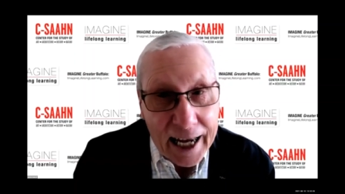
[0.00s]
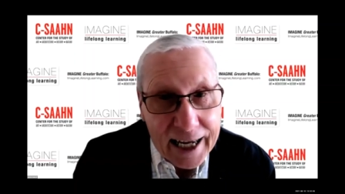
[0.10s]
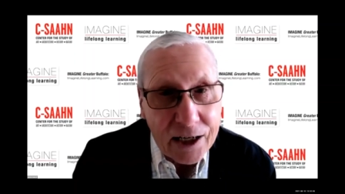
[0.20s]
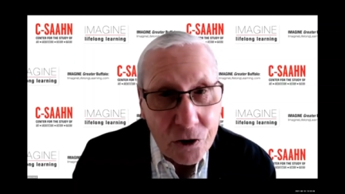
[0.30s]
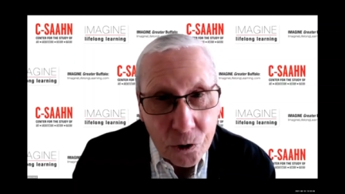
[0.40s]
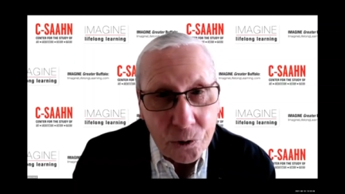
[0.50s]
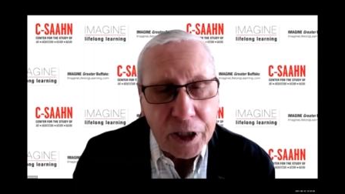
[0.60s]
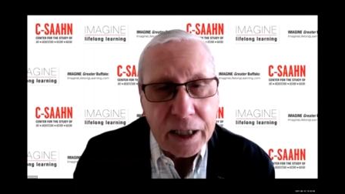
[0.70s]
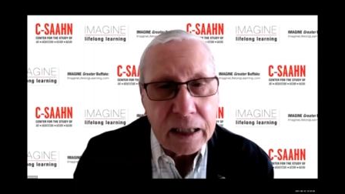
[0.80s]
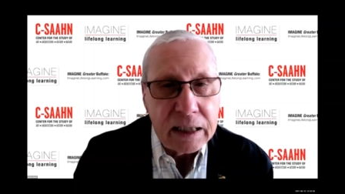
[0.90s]
and
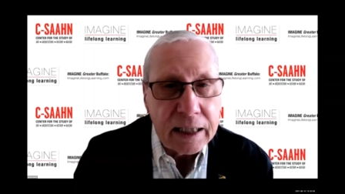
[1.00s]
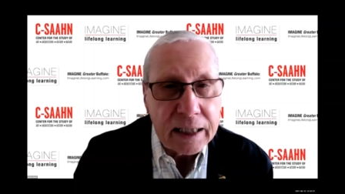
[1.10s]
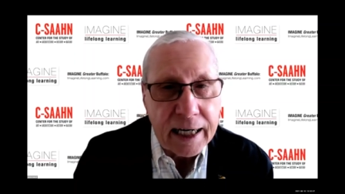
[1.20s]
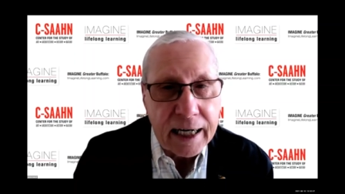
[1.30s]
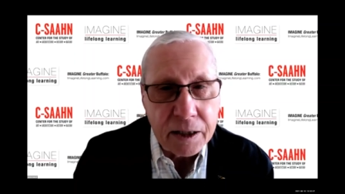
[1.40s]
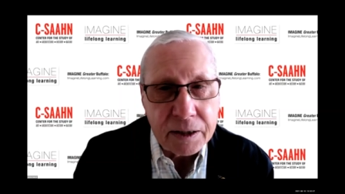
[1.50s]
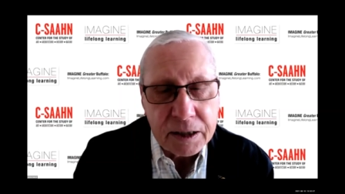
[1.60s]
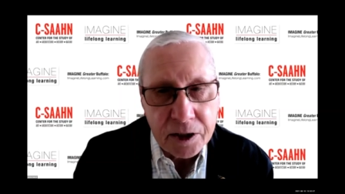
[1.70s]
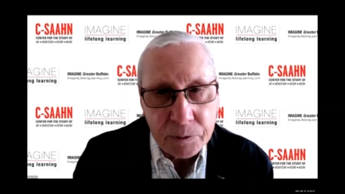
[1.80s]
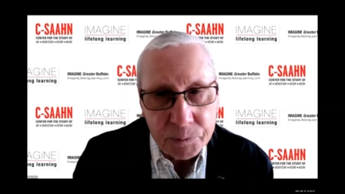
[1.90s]
doing in our
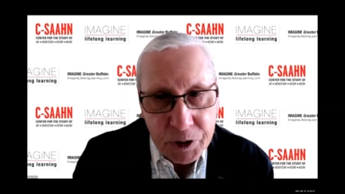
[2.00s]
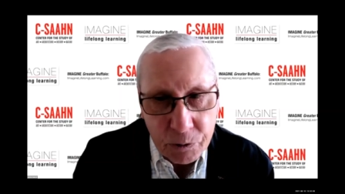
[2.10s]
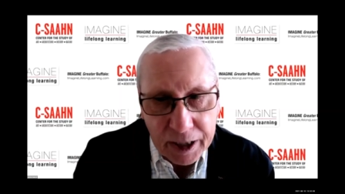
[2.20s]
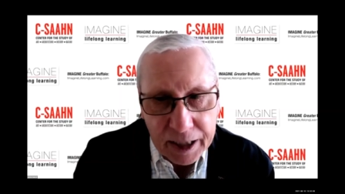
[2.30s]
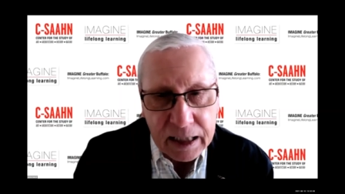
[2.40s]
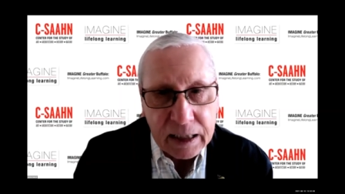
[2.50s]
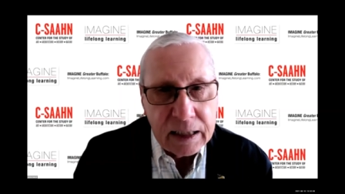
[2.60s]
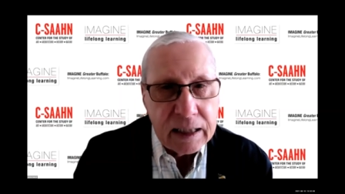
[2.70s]
community.